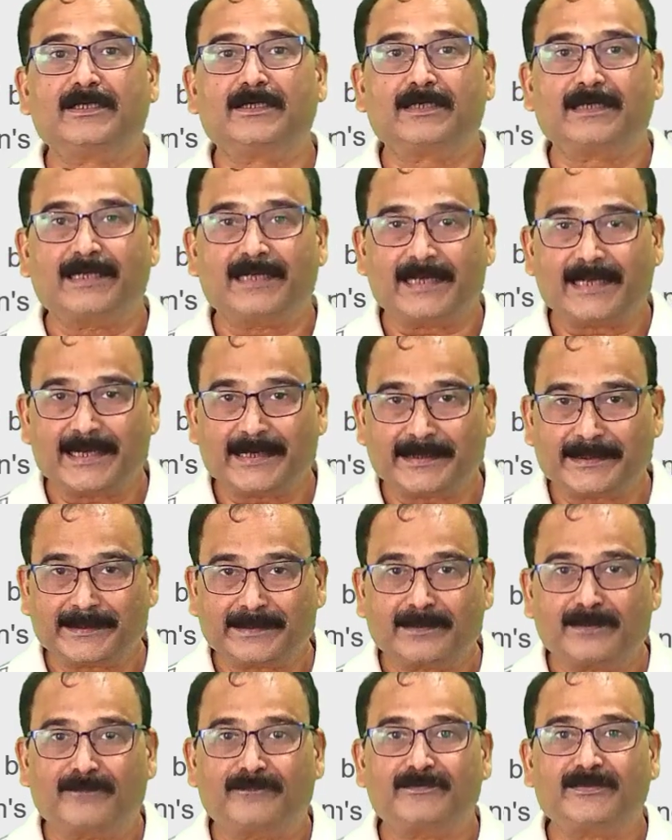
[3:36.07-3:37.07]
and
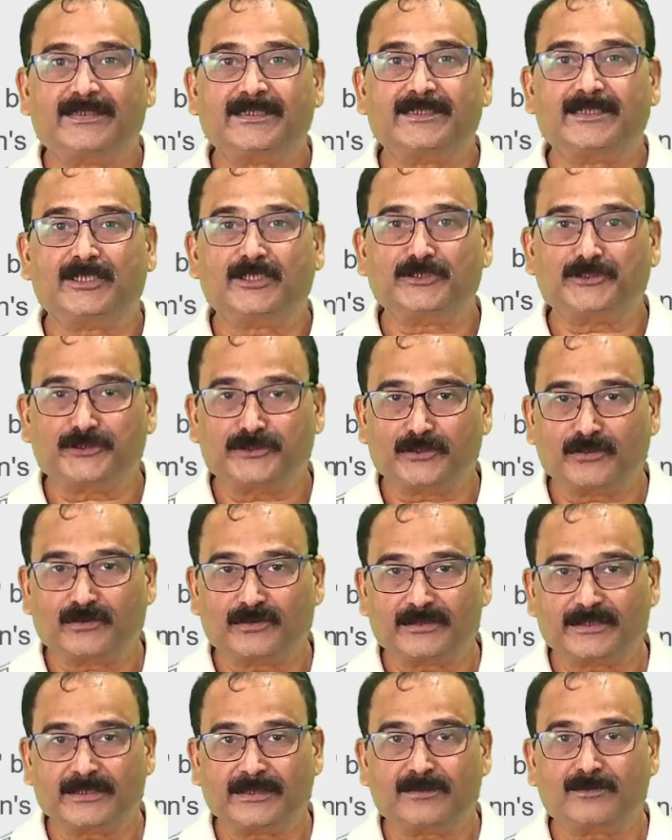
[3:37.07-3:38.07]
we can assure
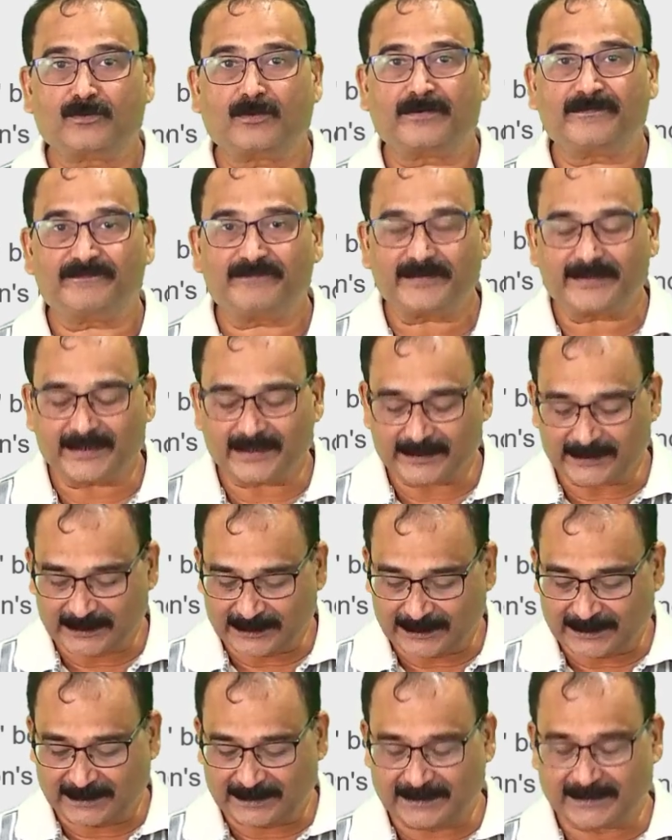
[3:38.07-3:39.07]
the
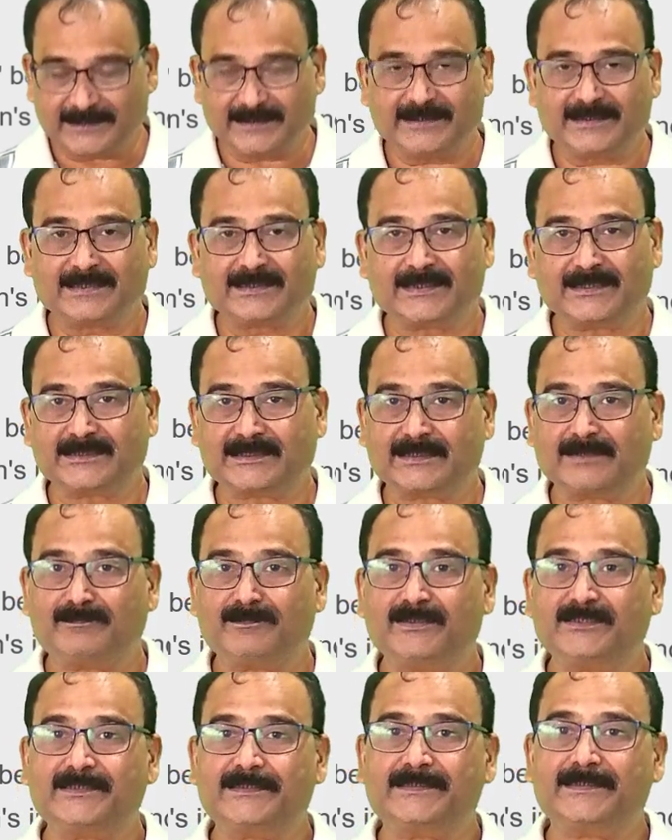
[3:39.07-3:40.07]
confidence in the
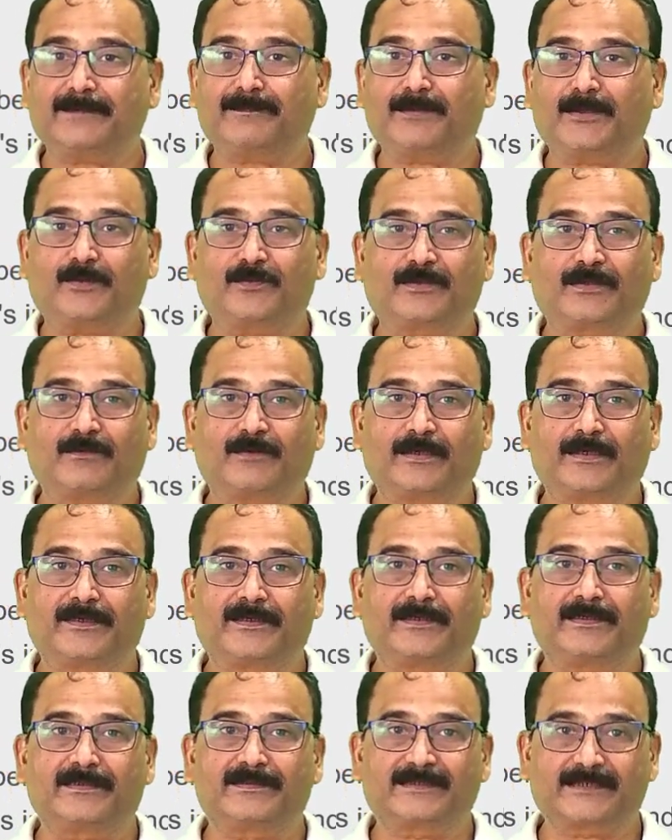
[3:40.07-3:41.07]
customers about
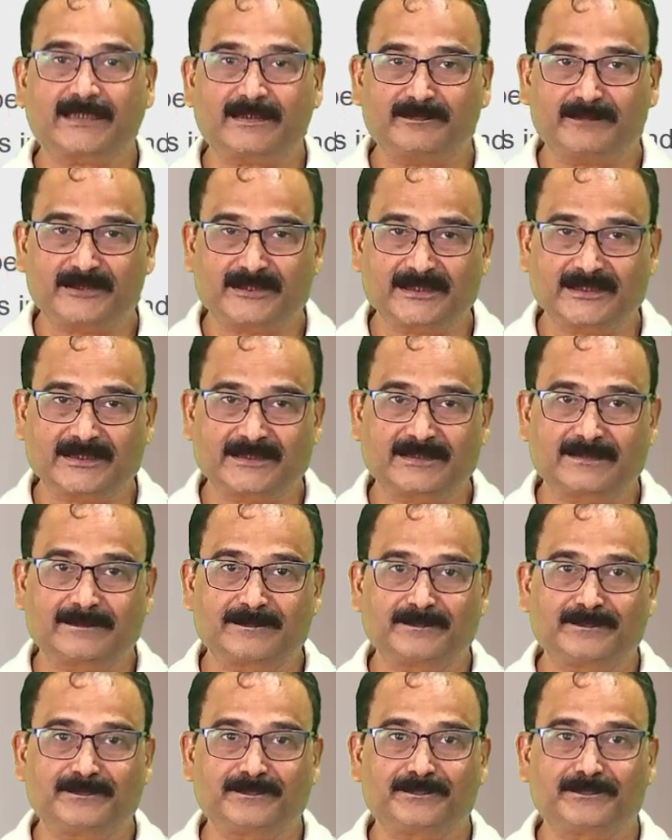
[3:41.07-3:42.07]
our services.
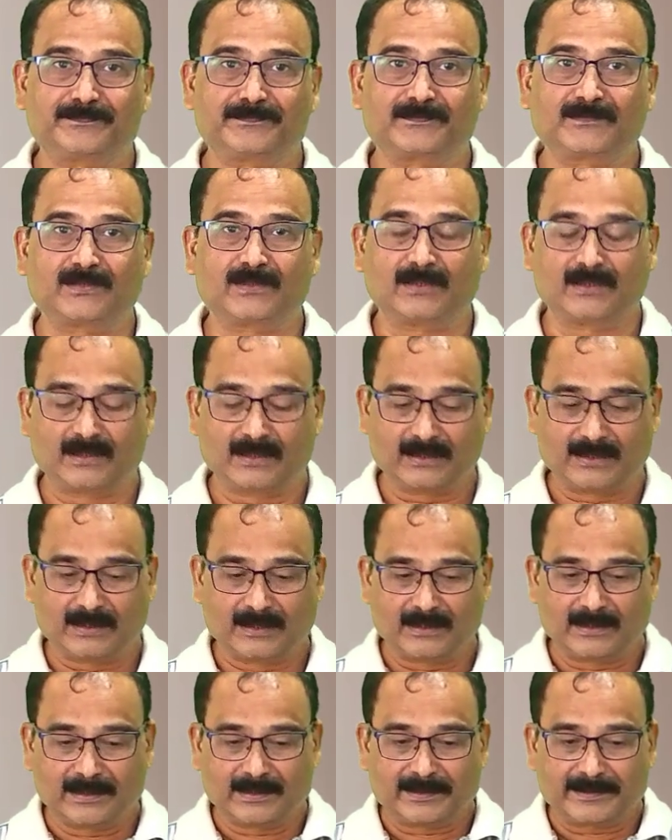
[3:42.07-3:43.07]

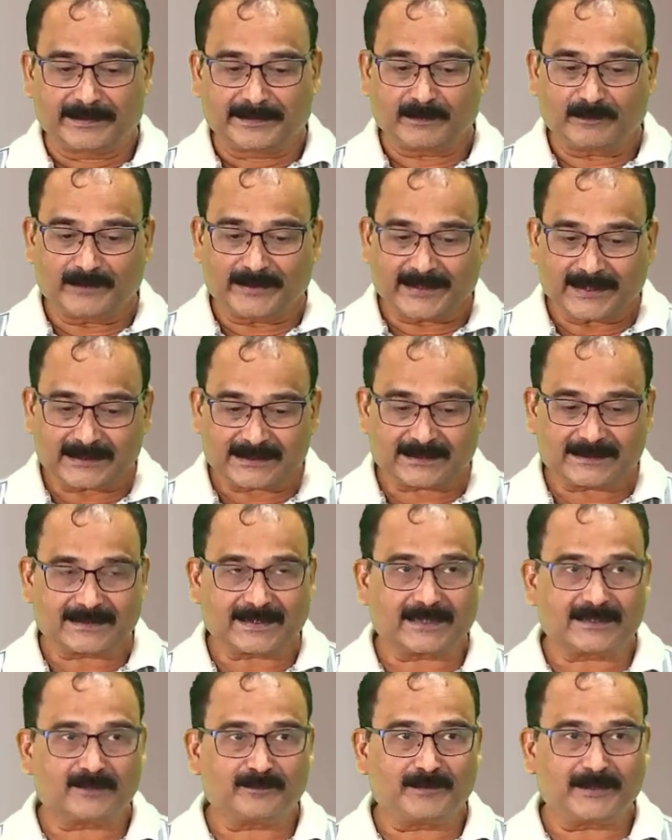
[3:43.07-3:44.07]
Now next
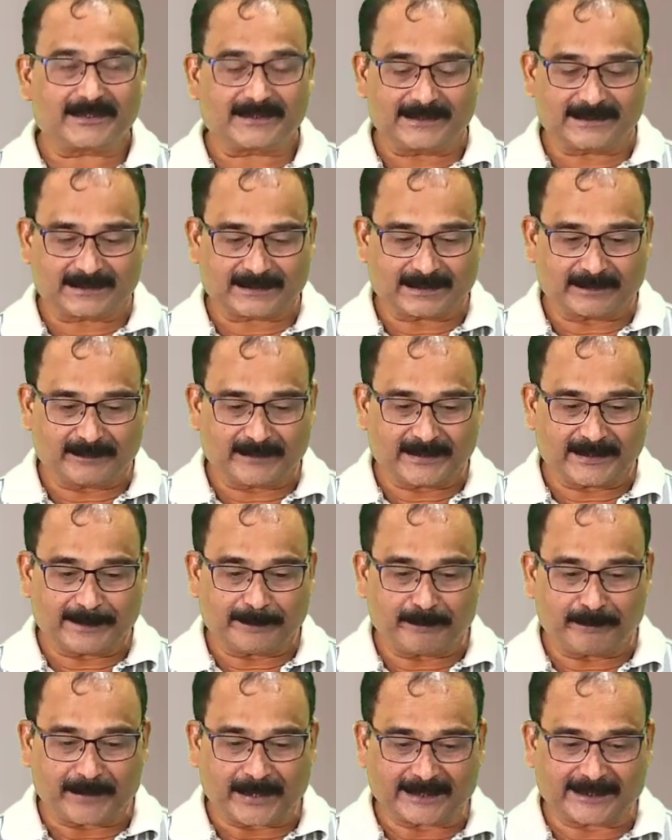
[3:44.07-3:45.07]
aspect is coming
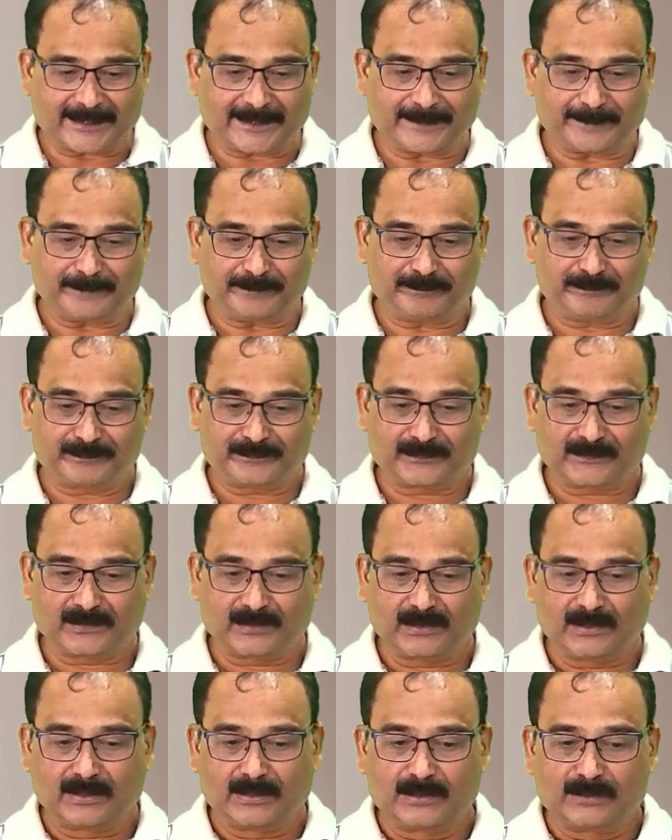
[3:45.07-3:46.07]
empathy.
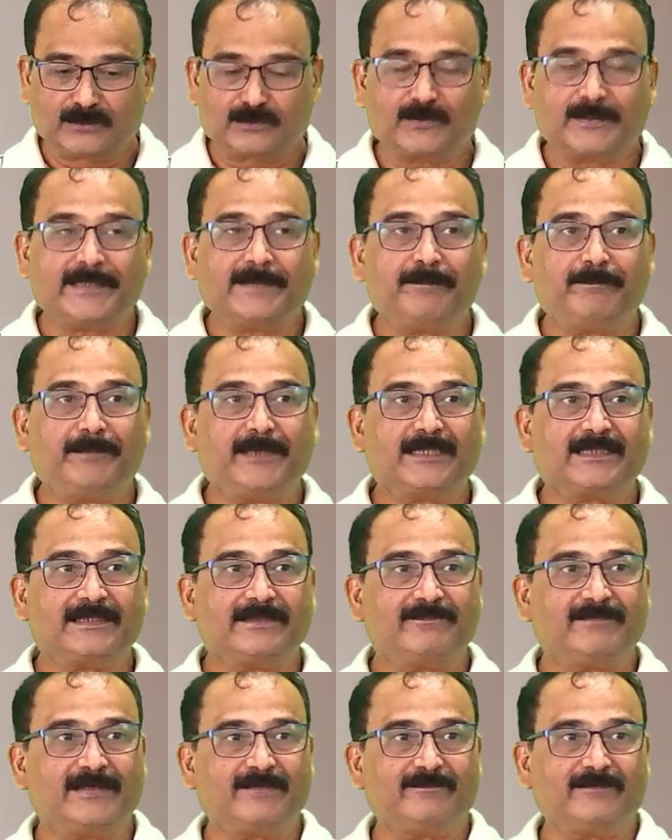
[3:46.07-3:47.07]
So empathy,
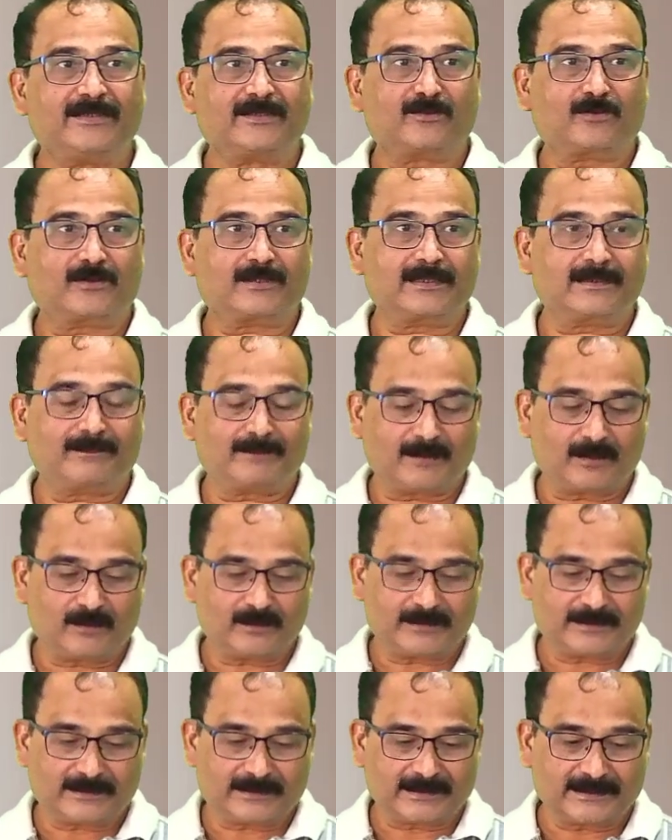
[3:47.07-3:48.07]
when we are talking
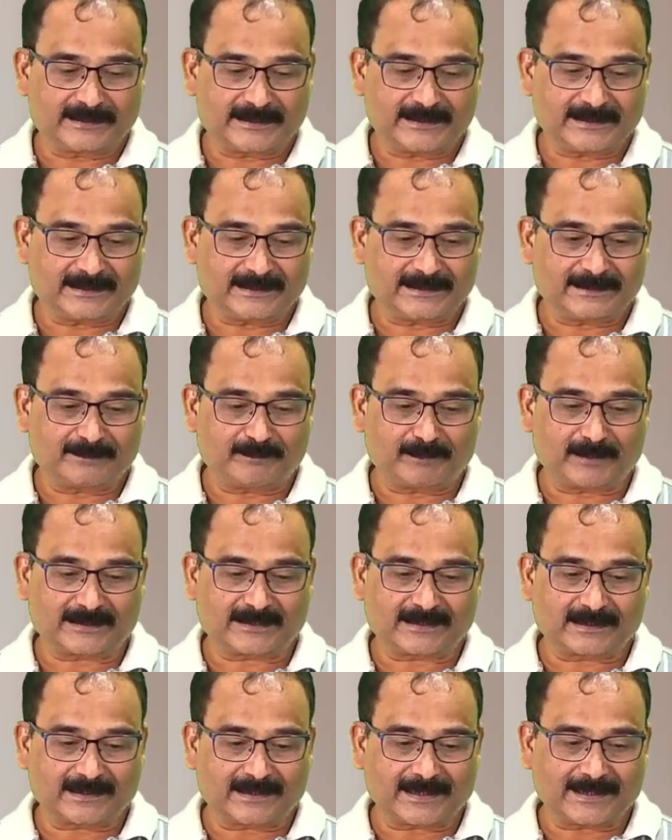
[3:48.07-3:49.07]
about, it is
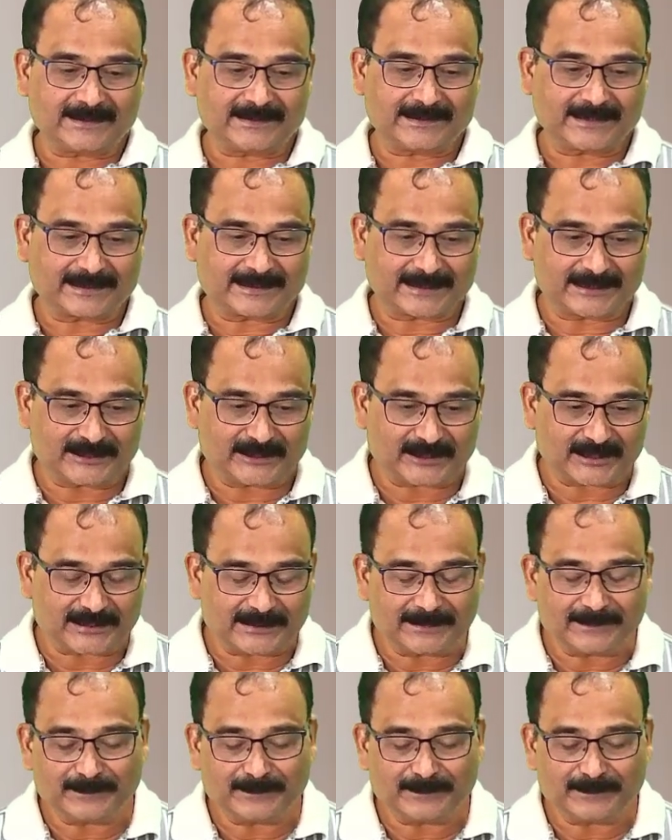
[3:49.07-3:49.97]
personalized attention,